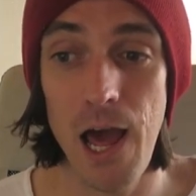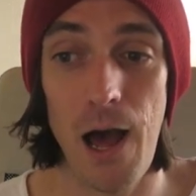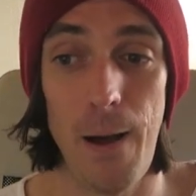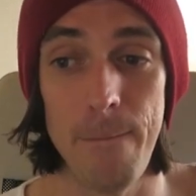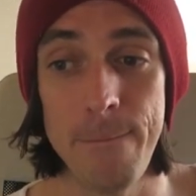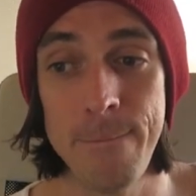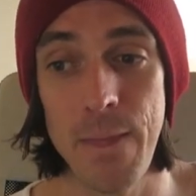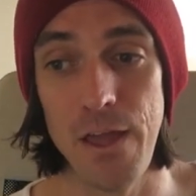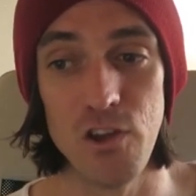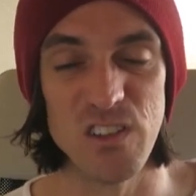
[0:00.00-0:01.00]

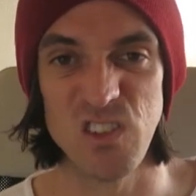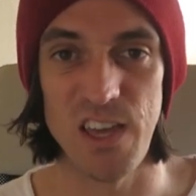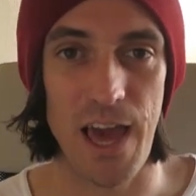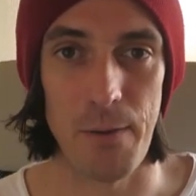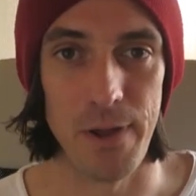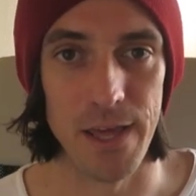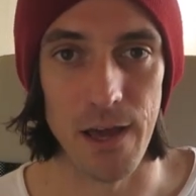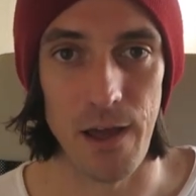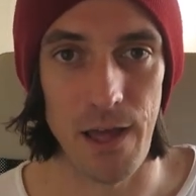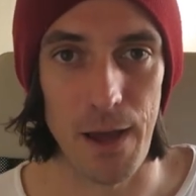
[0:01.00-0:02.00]
And you can see how
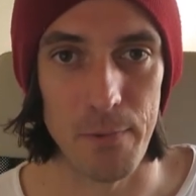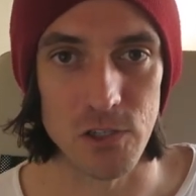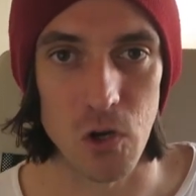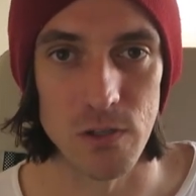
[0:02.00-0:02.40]
much